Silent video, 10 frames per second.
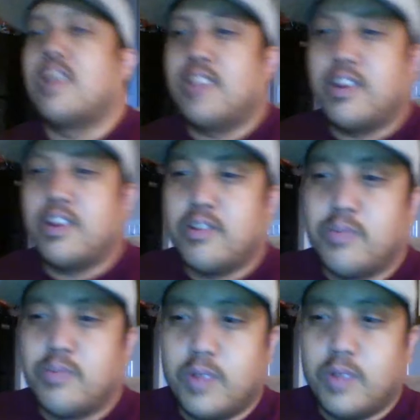they just
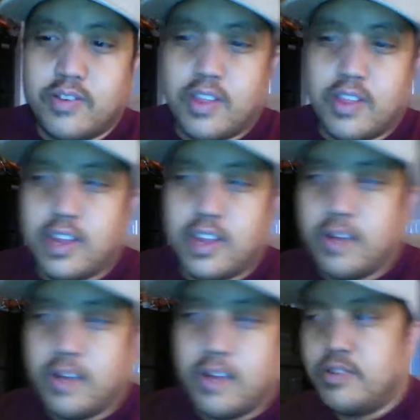released, I think it
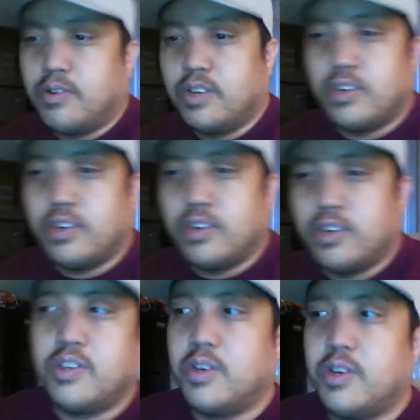was earlier this
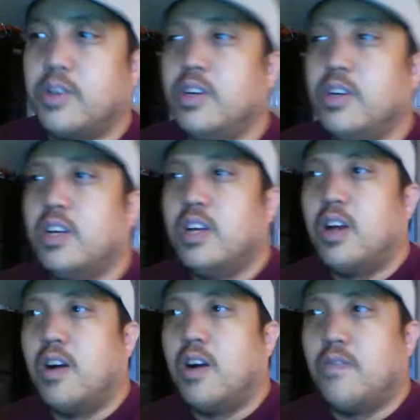year,
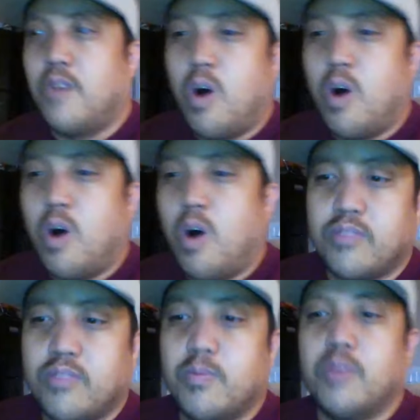of all his
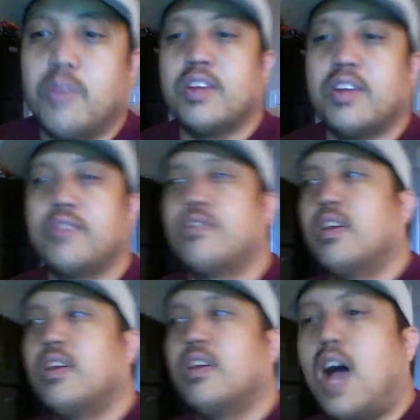movies. I